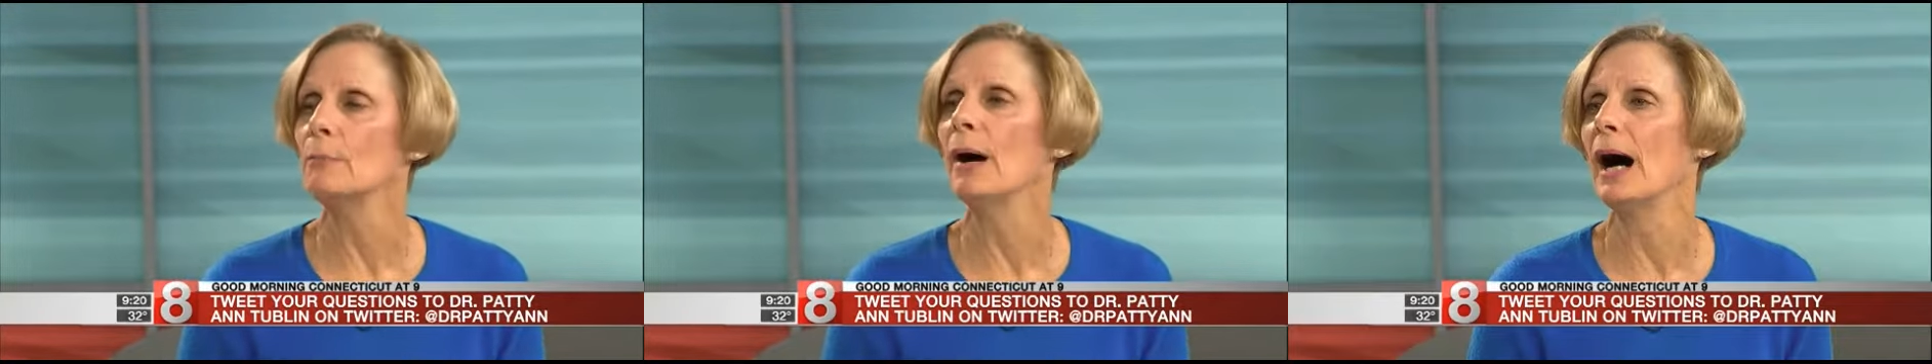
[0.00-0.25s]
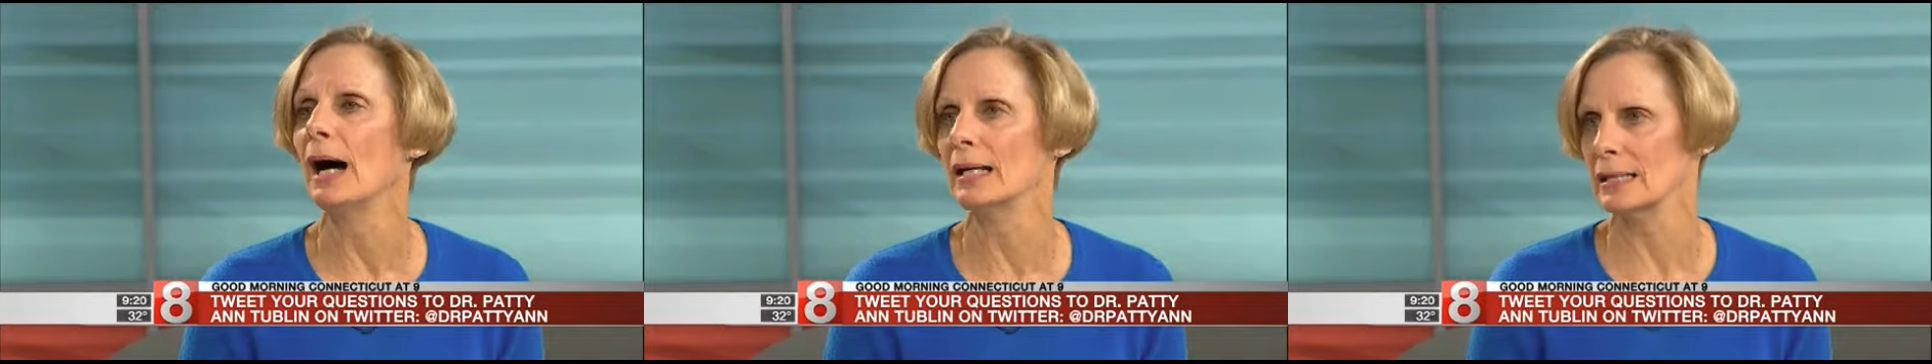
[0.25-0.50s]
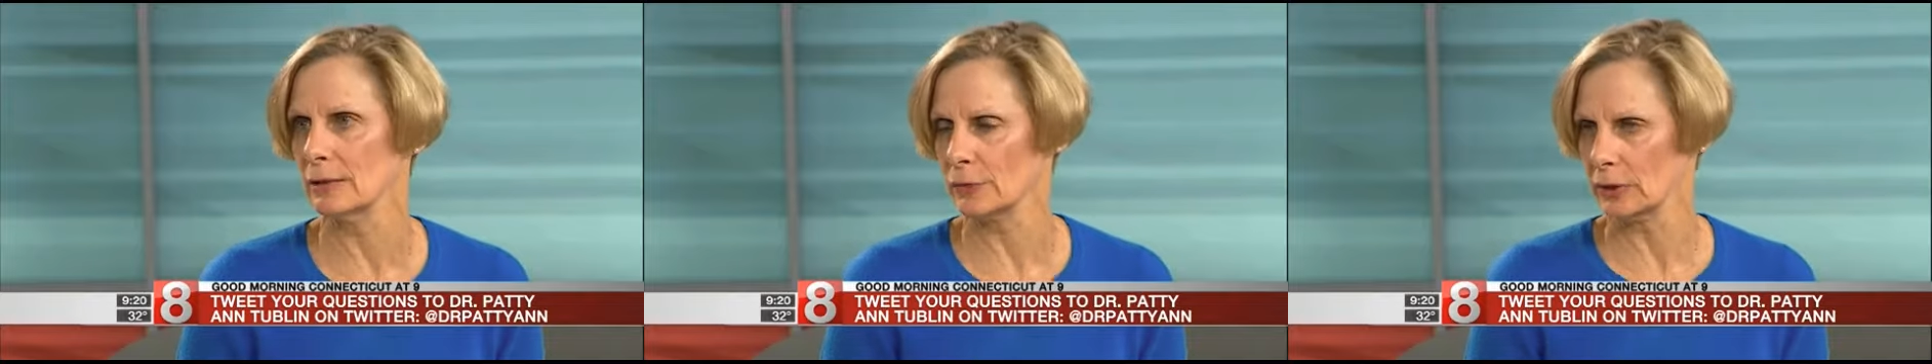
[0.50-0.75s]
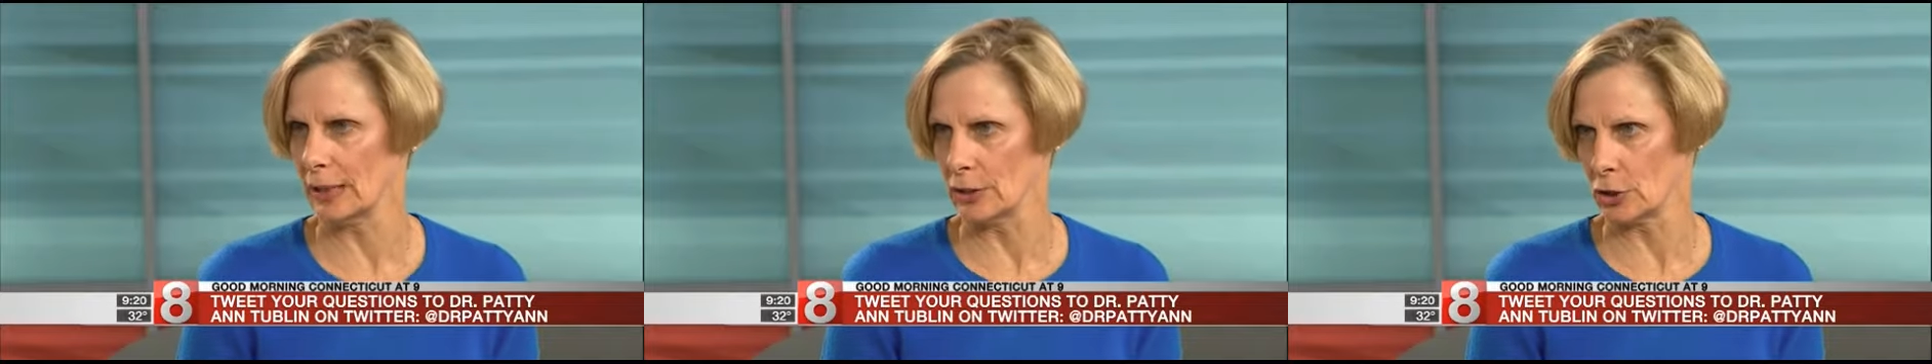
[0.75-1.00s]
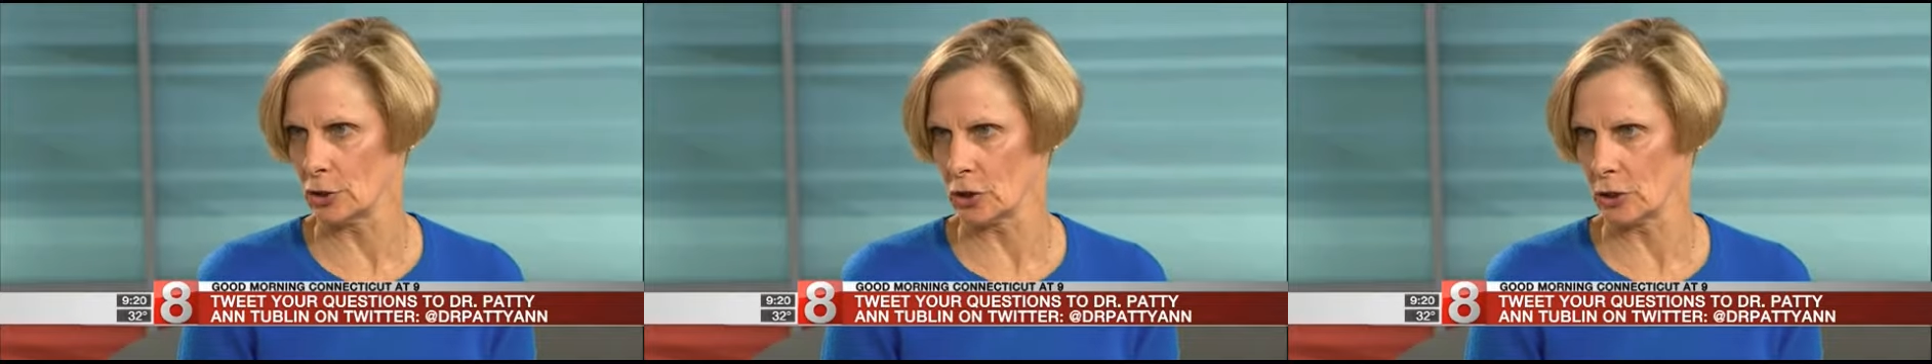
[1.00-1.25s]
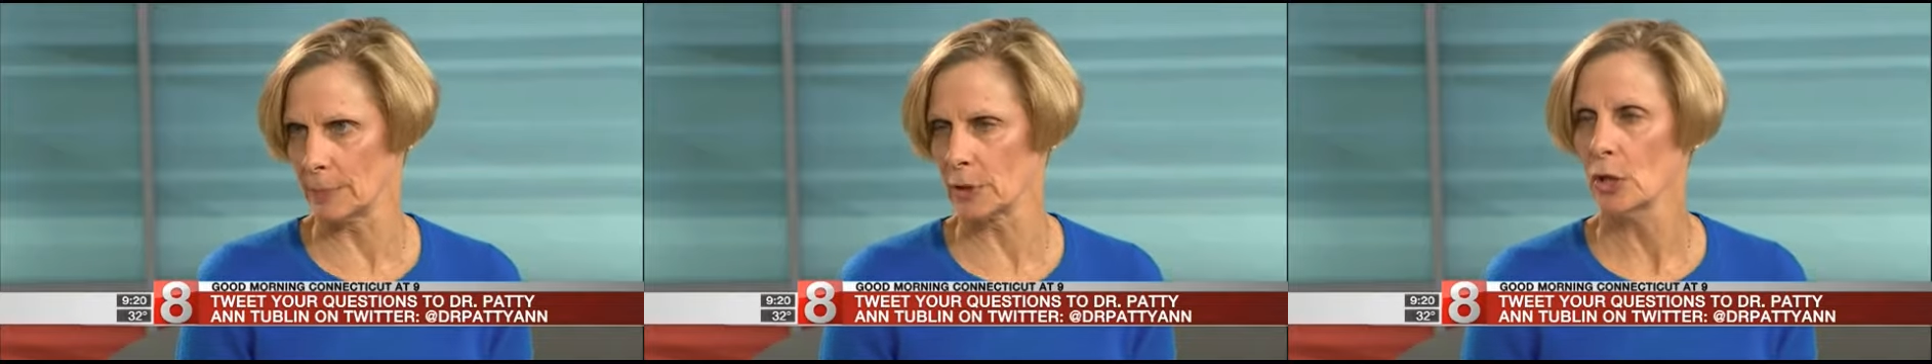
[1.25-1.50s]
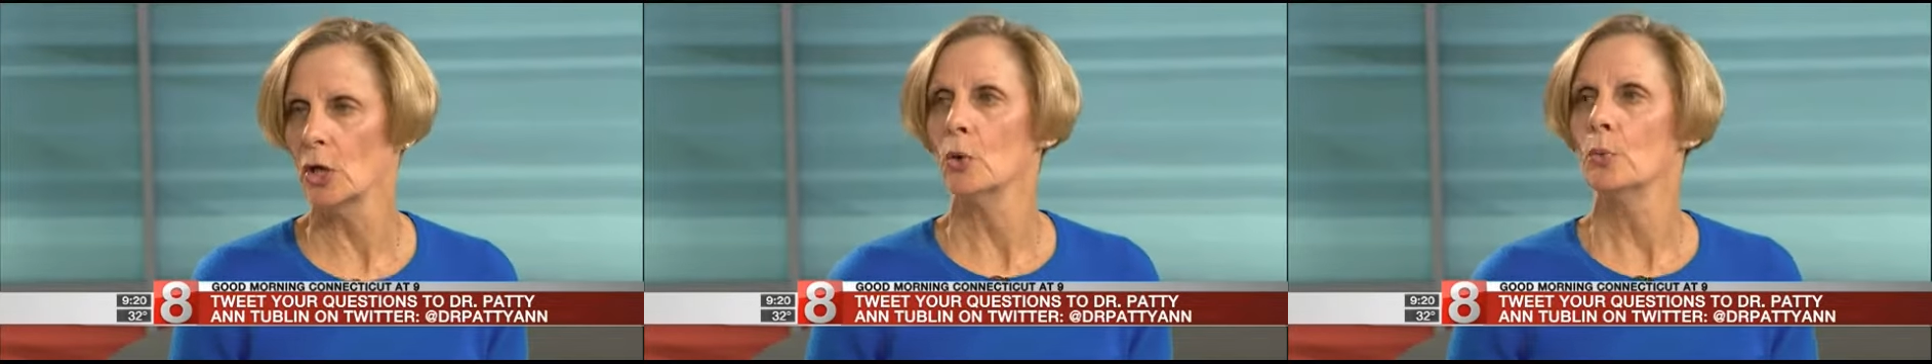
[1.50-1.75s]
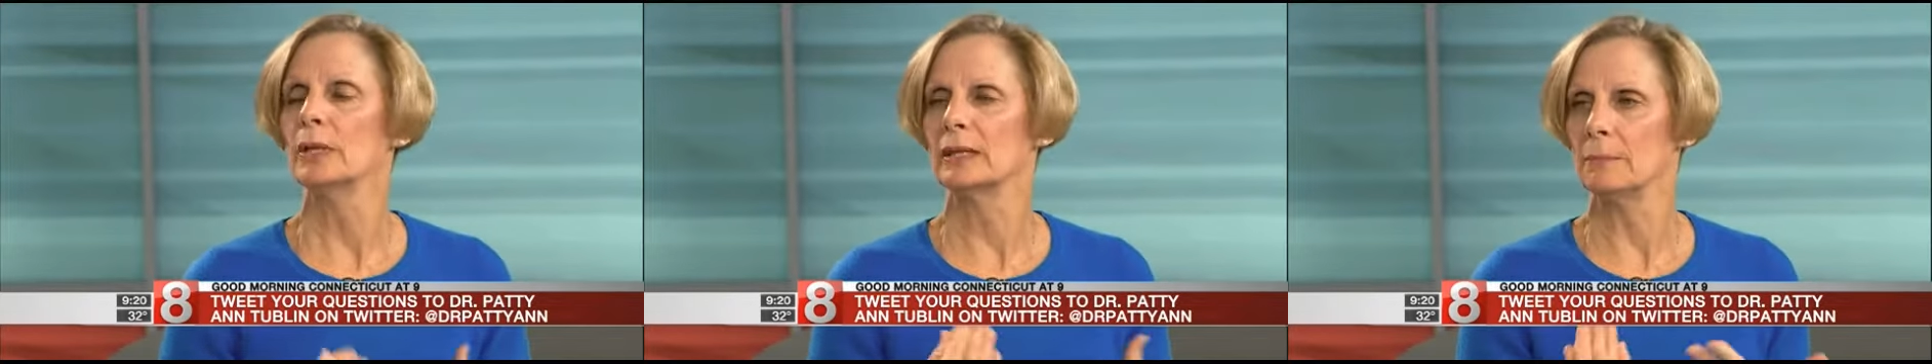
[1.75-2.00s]
positive relationships
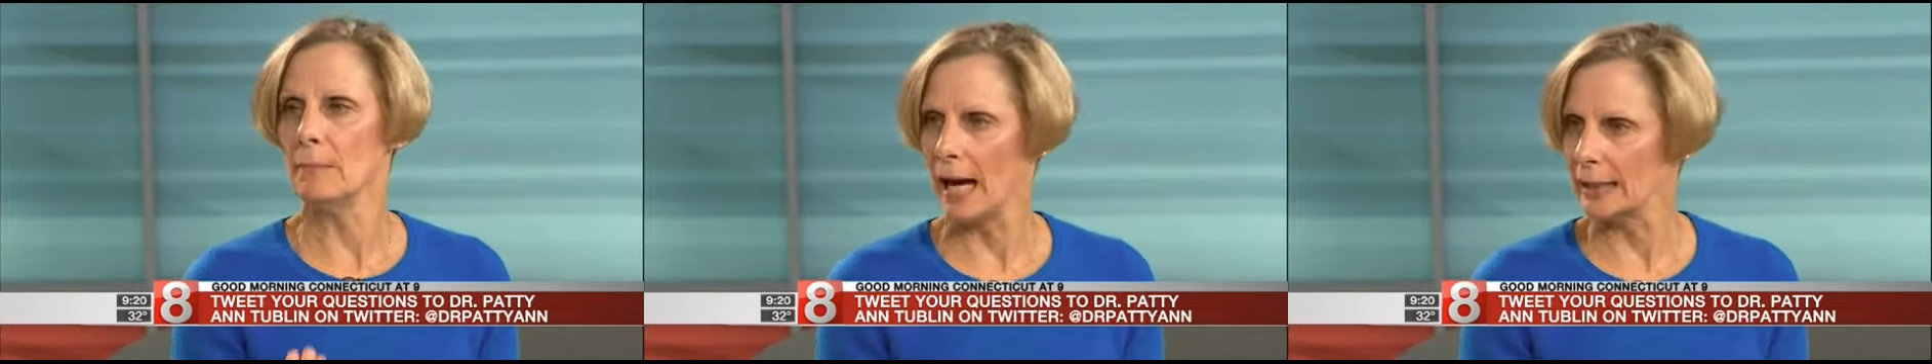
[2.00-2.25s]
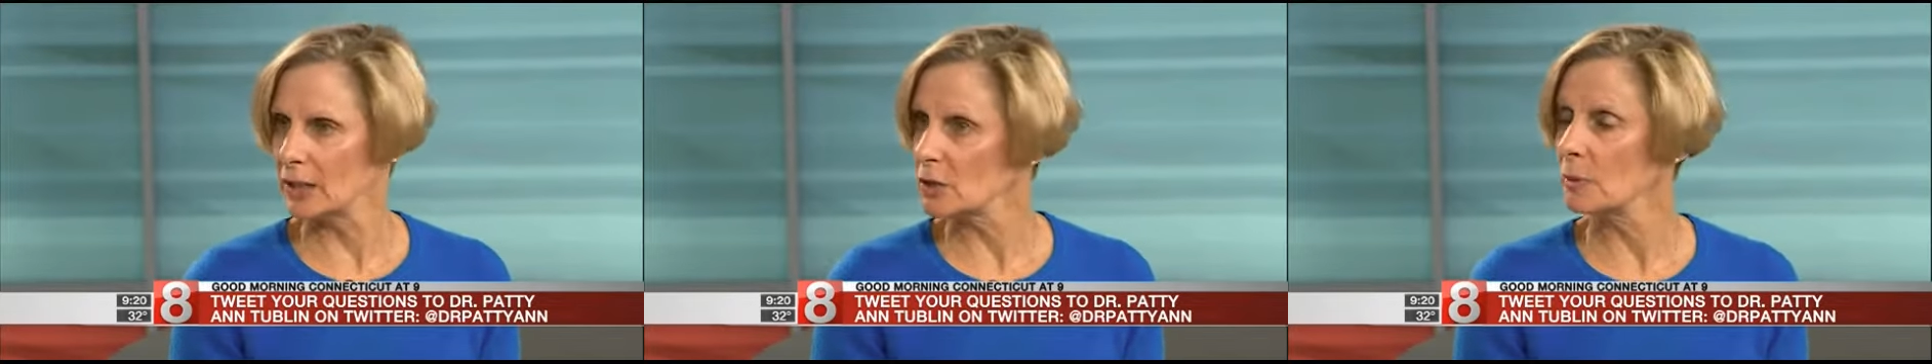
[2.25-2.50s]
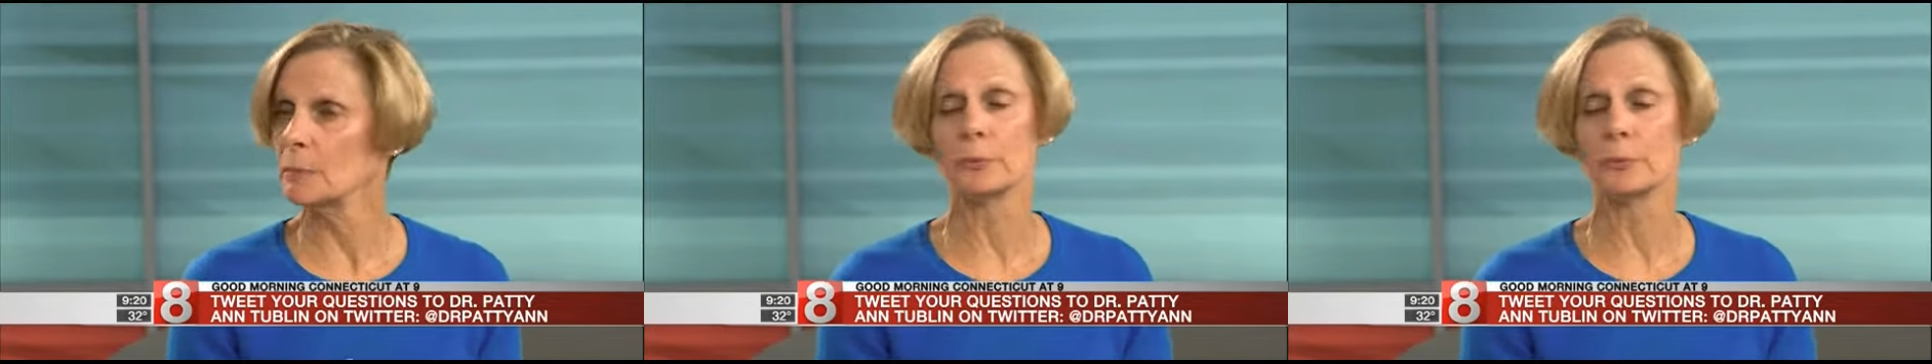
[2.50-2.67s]
with the management,